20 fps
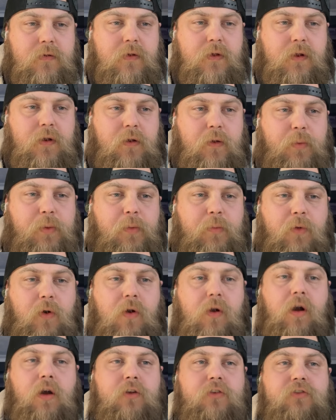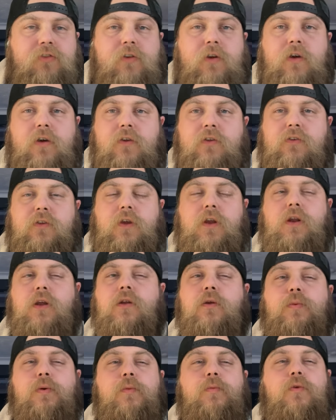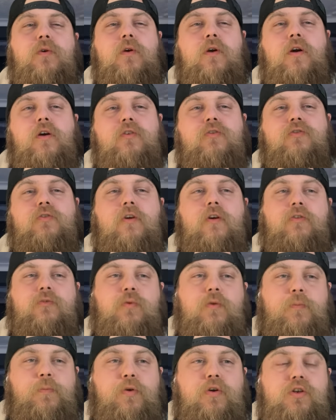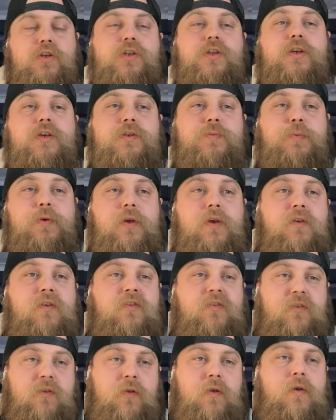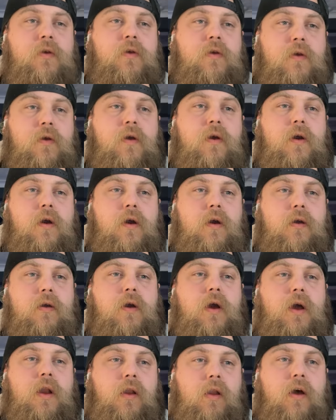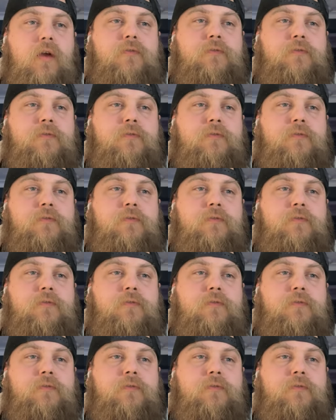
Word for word: A little bit more contrast. A little bit more contrast would push this piece a lot